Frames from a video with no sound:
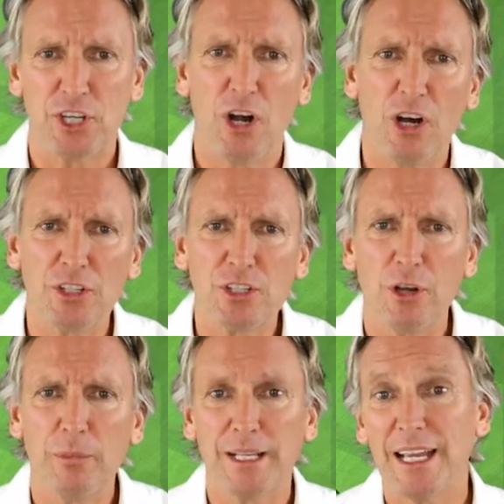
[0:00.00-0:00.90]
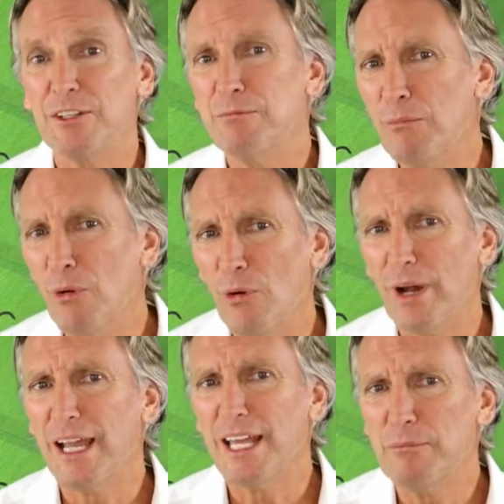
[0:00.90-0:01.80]
a hot topic as more
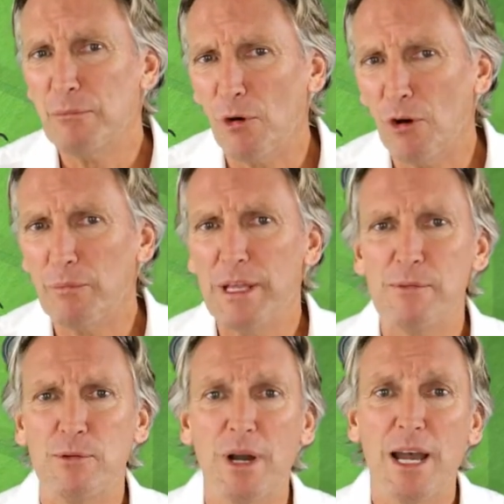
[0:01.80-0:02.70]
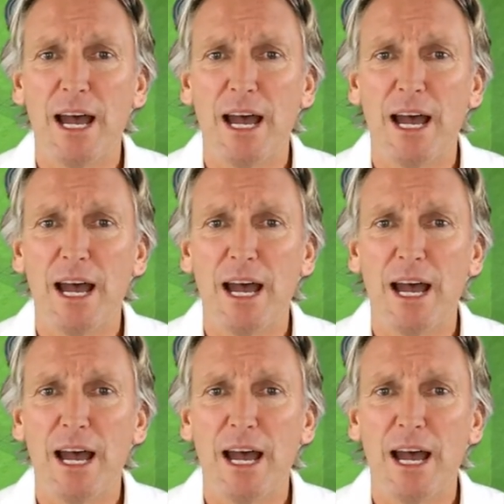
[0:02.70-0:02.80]
and more people